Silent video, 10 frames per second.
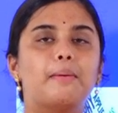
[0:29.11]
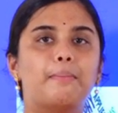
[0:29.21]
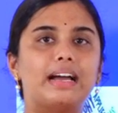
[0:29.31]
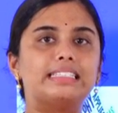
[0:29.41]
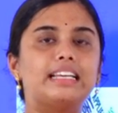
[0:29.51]

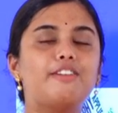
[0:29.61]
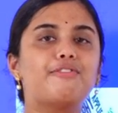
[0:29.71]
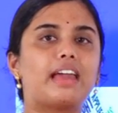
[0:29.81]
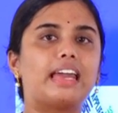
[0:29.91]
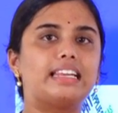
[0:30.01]
Myself
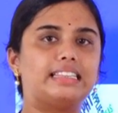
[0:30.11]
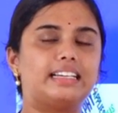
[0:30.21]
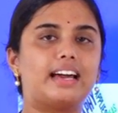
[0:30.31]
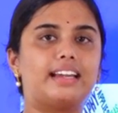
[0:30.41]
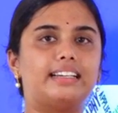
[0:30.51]
A.
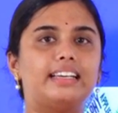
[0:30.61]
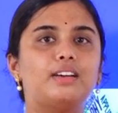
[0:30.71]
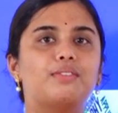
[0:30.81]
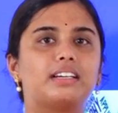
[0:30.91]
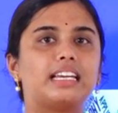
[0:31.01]
Ritika Reddy,
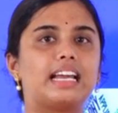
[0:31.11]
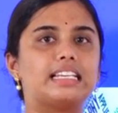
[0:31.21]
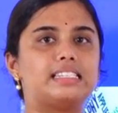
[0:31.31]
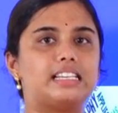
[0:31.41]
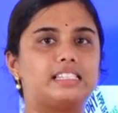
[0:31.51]
working
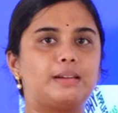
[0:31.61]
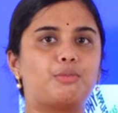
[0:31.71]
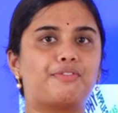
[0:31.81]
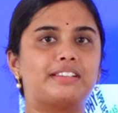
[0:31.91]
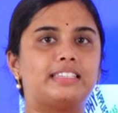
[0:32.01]
as an assistant
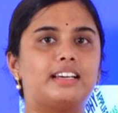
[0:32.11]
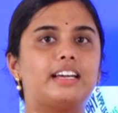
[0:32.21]
professor